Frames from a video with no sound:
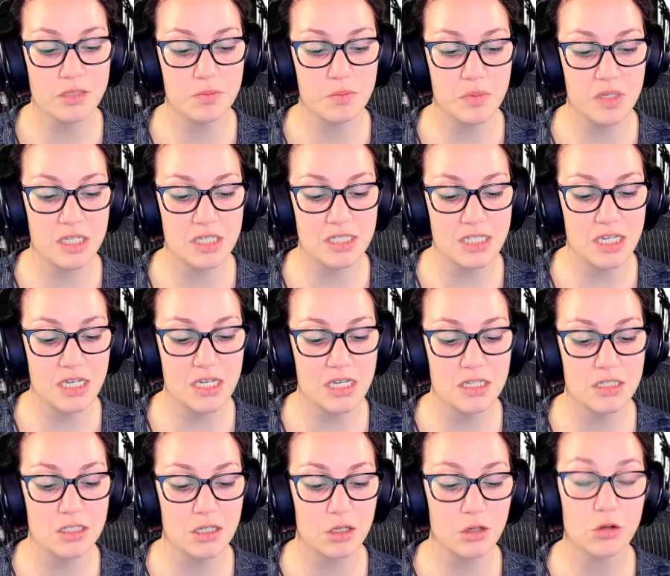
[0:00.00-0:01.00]
BC is
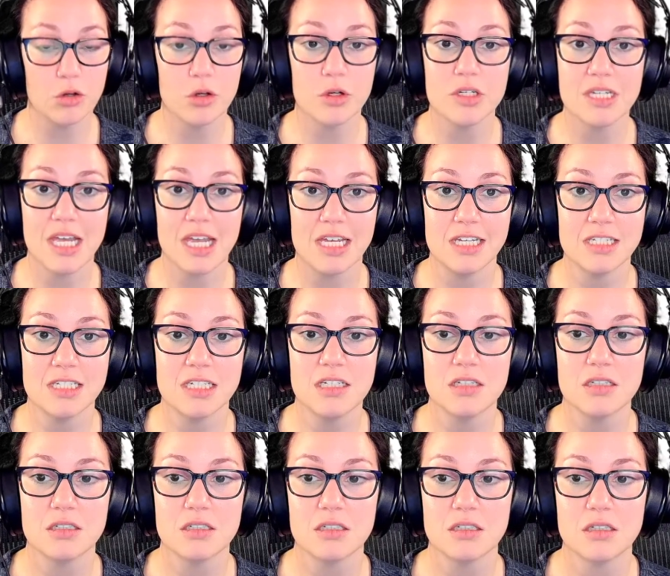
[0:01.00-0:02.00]
congruent to AD.
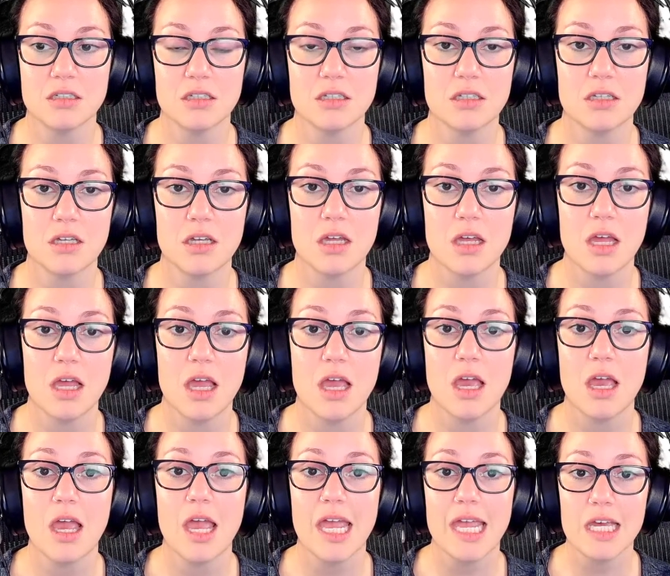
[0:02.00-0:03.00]

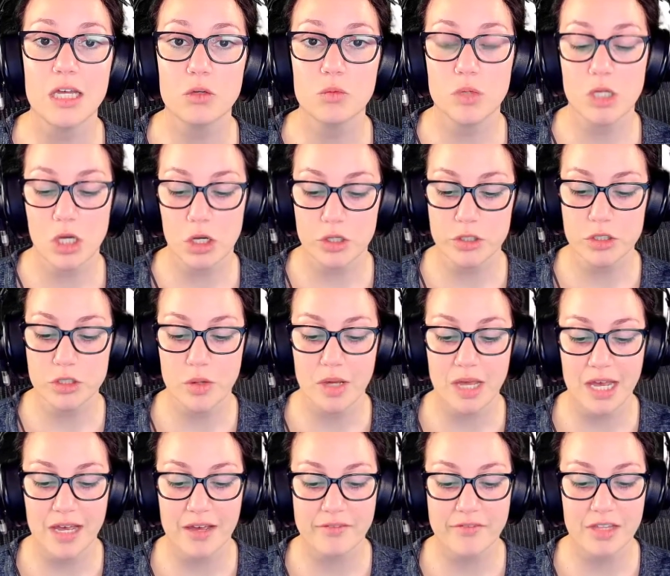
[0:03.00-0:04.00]
And we also
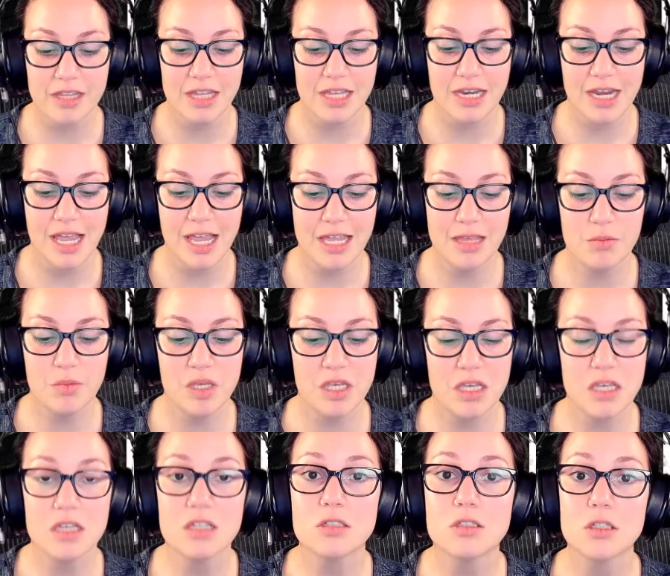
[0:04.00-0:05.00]
have that AB
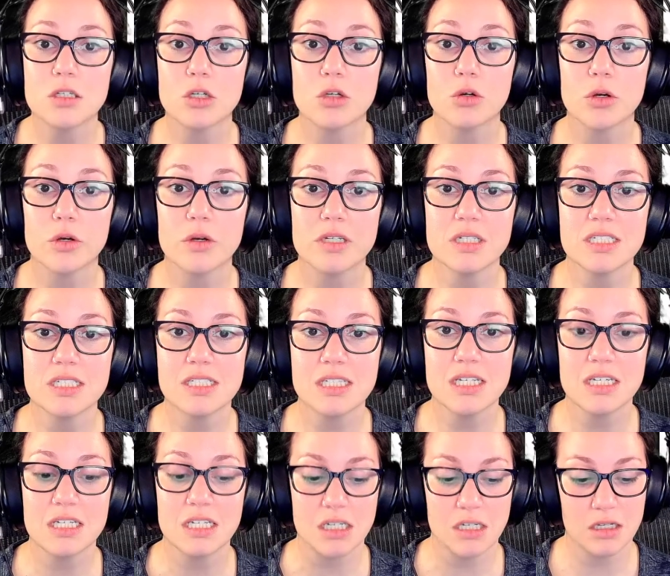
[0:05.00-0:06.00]
is congruent to
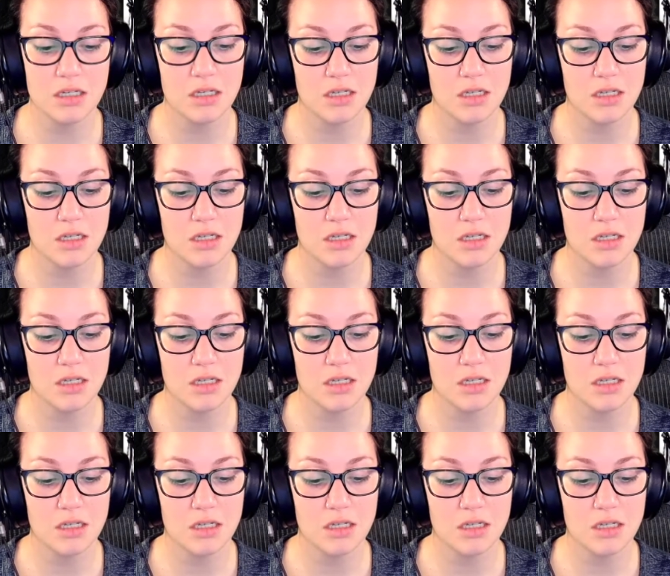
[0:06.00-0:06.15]
CD.